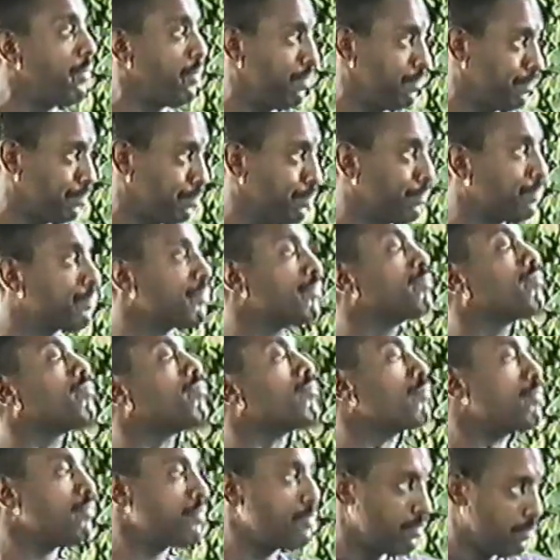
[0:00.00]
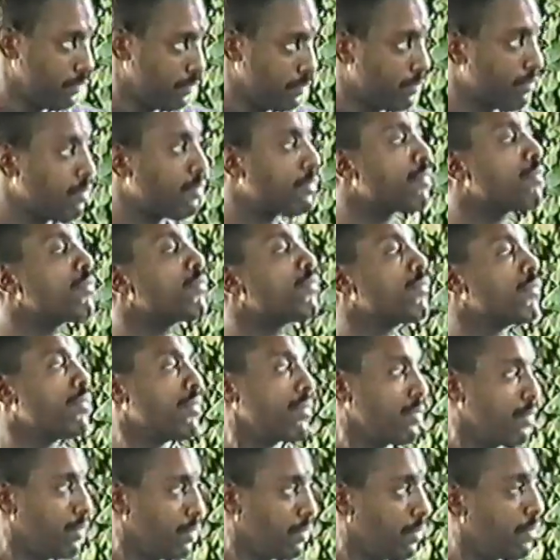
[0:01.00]
called me and,
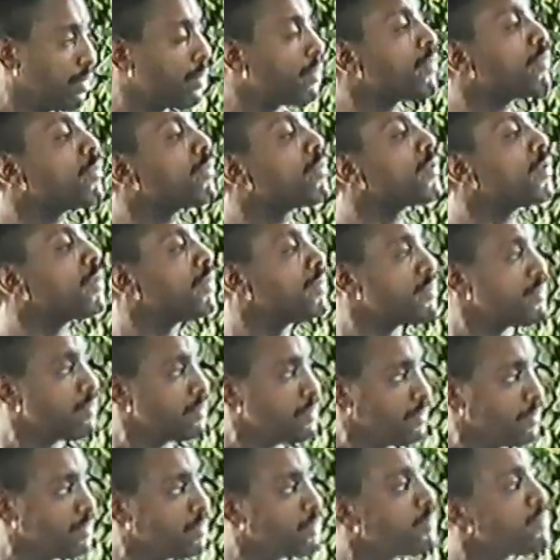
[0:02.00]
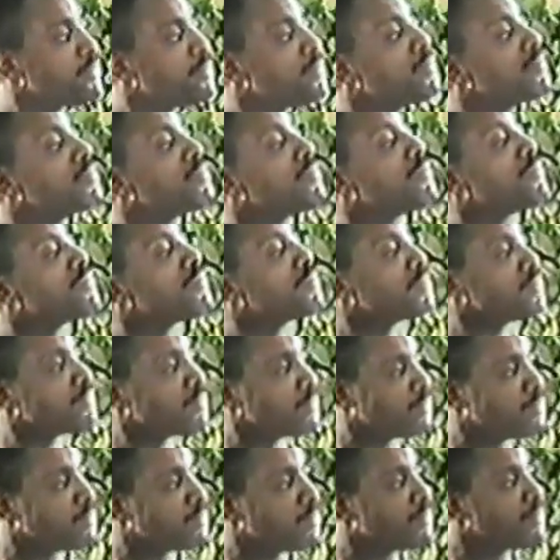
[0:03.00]
or I called, I think Ron called me.
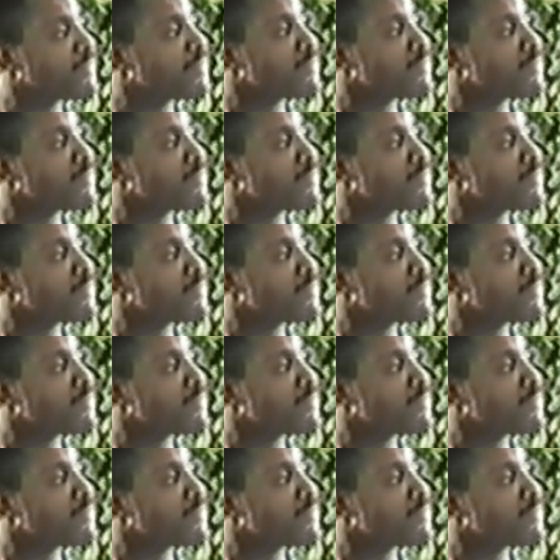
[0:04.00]
And I